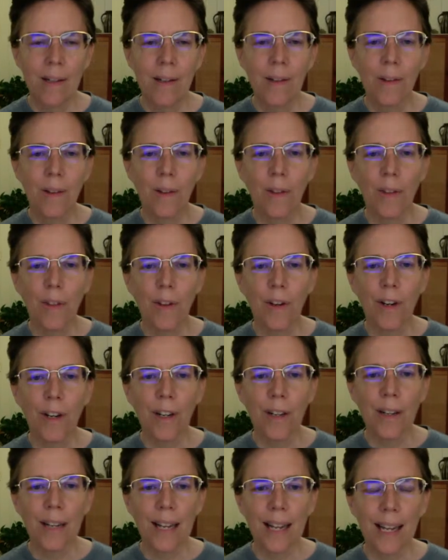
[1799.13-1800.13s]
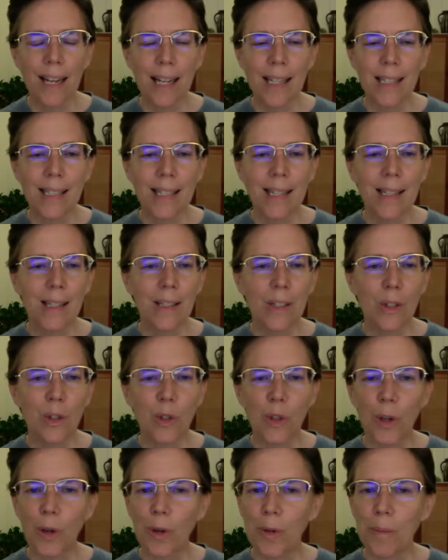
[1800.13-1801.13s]
The third is
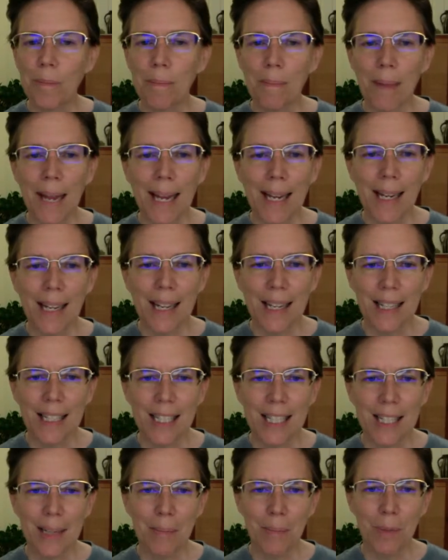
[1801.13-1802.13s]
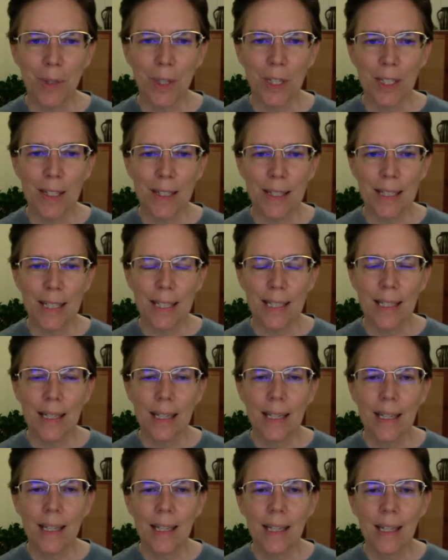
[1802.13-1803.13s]
don't make assumptions.
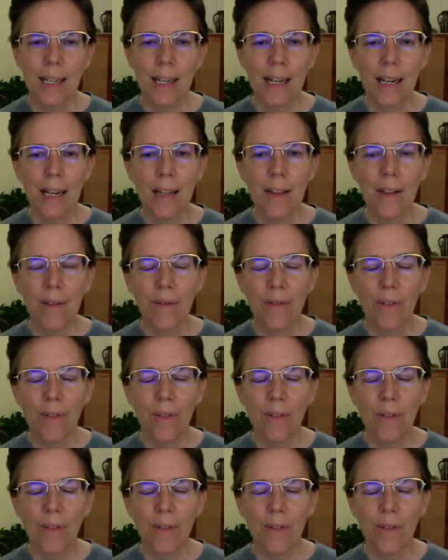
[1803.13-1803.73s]
And the